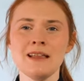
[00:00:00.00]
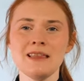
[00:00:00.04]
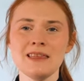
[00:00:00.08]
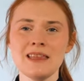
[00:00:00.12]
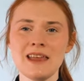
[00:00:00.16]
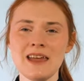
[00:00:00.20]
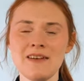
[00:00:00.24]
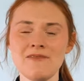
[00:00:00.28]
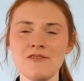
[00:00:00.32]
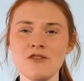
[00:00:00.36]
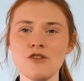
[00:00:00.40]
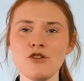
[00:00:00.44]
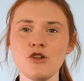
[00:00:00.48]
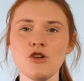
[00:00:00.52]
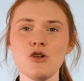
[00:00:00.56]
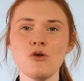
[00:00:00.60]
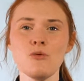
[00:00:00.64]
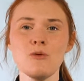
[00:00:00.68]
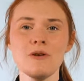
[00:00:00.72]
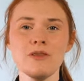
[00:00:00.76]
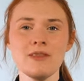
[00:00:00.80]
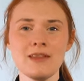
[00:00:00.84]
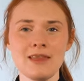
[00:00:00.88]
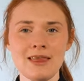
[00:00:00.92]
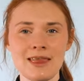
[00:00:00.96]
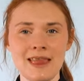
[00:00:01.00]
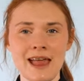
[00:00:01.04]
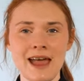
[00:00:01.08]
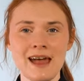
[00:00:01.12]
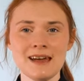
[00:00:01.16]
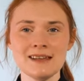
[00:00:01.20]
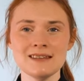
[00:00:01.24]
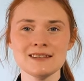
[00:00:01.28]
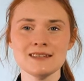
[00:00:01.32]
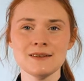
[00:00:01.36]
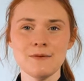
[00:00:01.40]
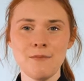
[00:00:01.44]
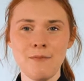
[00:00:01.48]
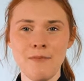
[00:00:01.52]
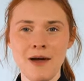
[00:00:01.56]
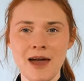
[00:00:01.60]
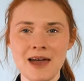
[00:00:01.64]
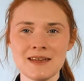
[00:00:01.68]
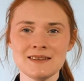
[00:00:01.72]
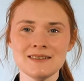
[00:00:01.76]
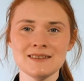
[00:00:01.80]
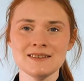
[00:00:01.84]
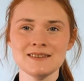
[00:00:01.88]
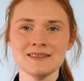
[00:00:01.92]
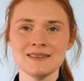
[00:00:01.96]
leaving you with a less
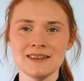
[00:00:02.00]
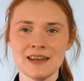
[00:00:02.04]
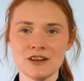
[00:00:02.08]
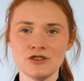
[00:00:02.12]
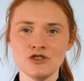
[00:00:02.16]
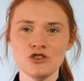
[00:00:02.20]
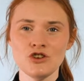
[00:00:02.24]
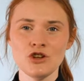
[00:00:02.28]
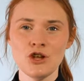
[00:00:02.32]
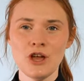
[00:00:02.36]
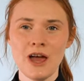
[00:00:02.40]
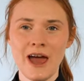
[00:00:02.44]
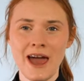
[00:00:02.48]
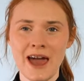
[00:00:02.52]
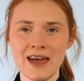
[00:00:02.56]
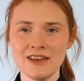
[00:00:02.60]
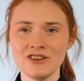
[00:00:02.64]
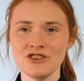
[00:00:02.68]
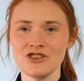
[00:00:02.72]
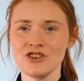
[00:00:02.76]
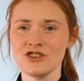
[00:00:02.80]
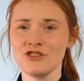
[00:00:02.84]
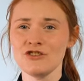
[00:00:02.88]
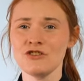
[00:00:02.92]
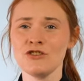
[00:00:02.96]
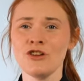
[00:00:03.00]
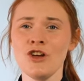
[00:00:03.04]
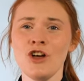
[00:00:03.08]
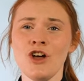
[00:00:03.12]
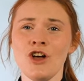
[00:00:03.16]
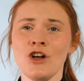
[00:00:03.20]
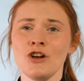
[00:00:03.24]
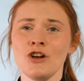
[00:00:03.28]
mess situation.